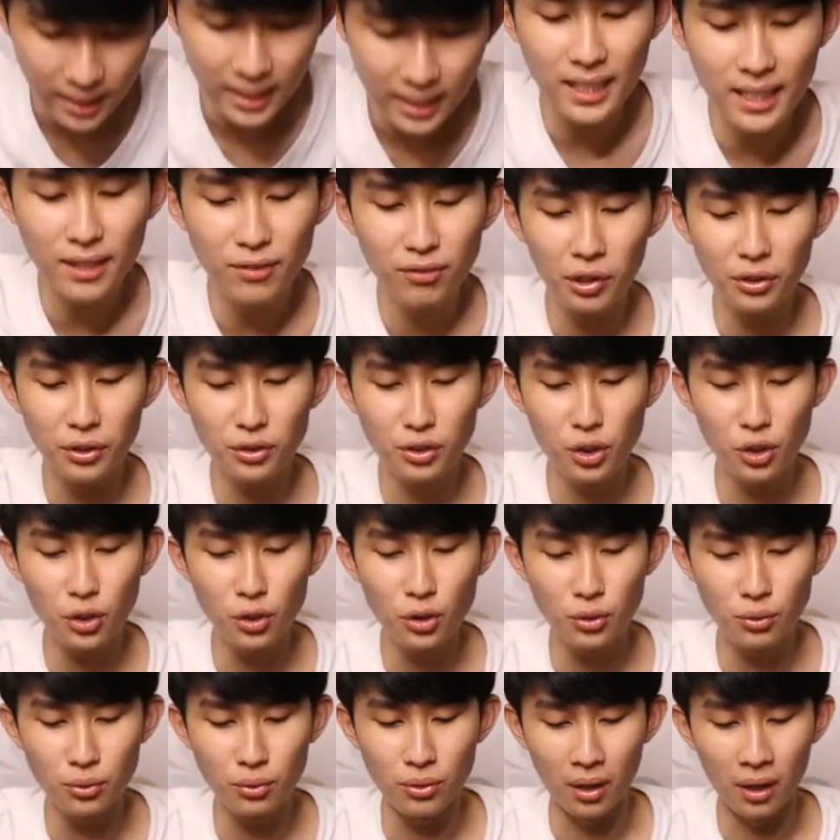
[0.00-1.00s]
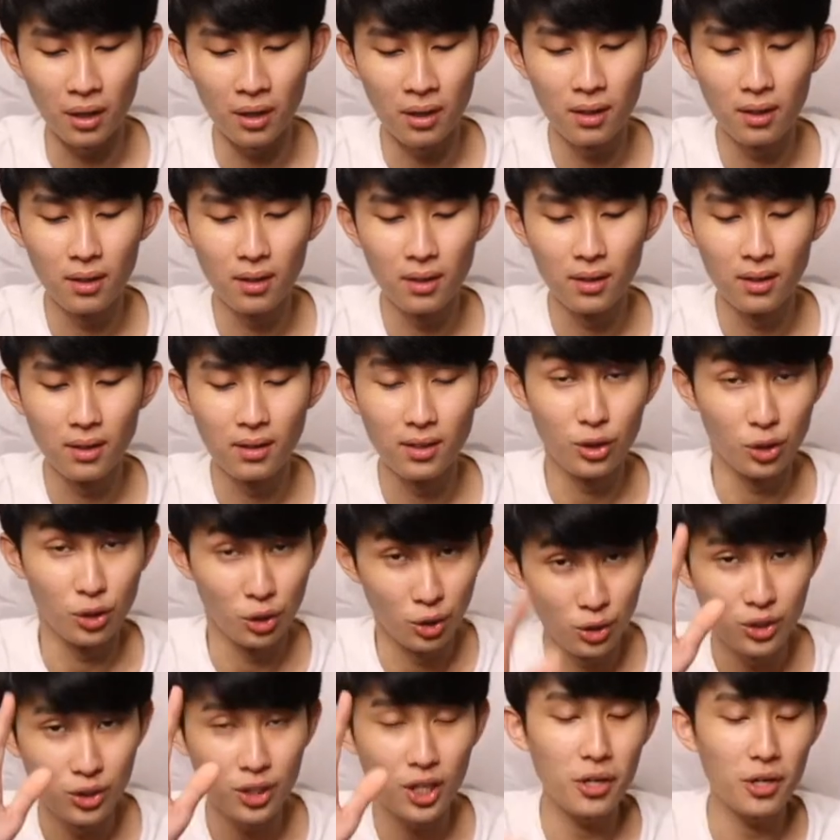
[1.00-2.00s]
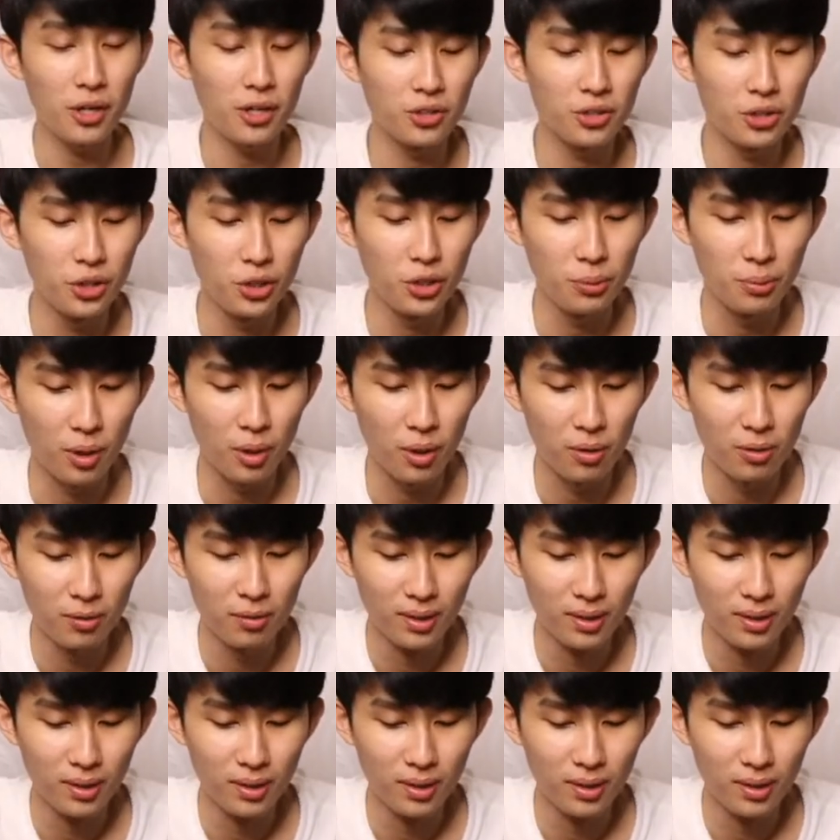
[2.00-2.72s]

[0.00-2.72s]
Evil Dude. Shout out to you, bro.